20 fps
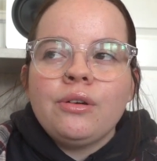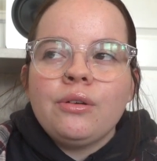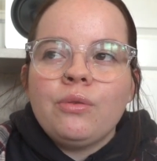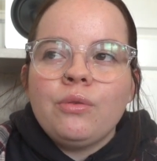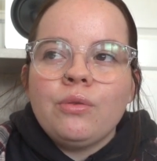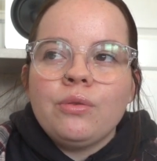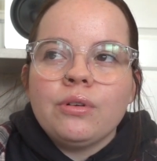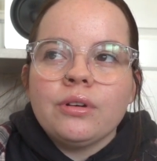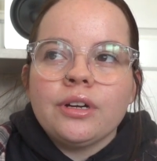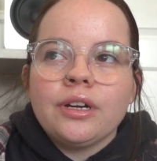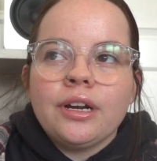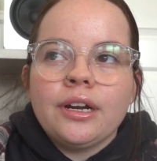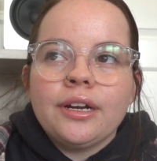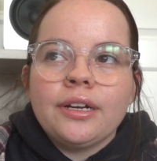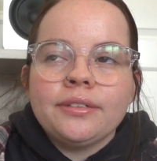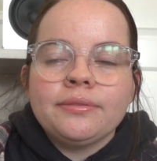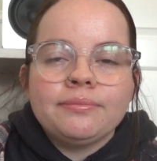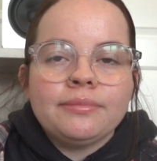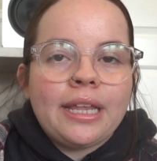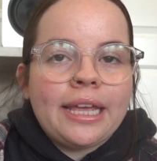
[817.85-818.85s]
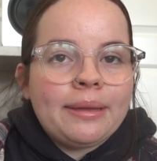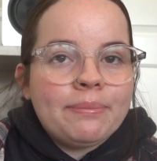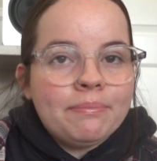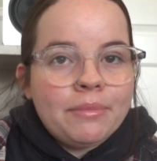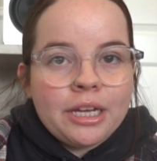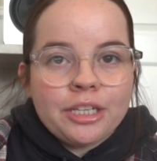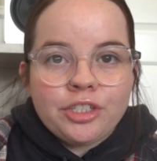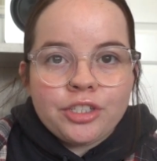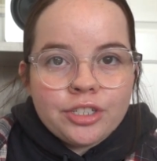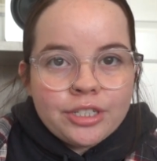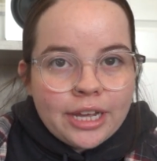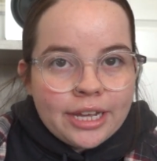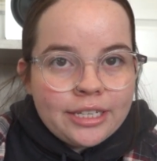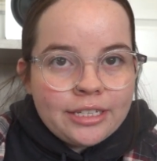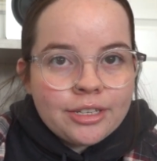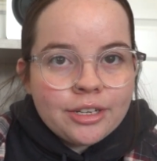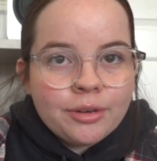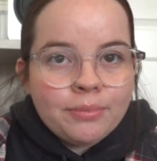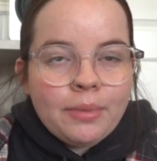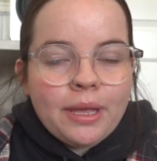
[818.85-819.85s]
or like much
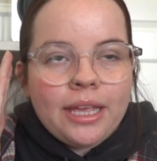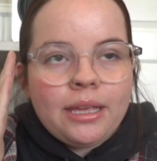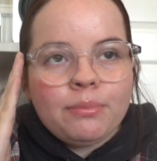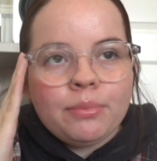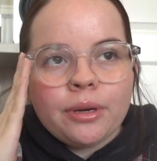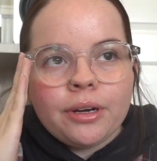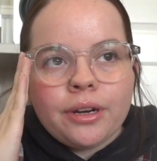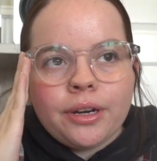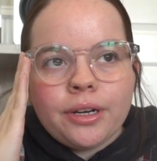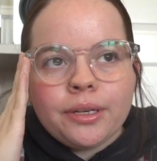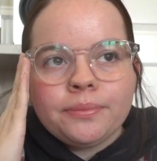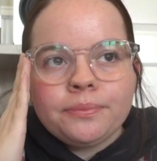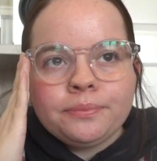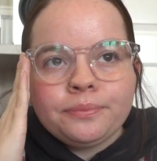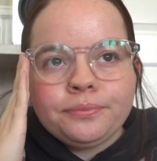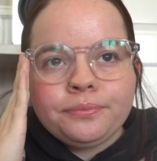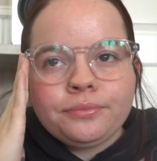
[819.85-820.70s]
nicer paper.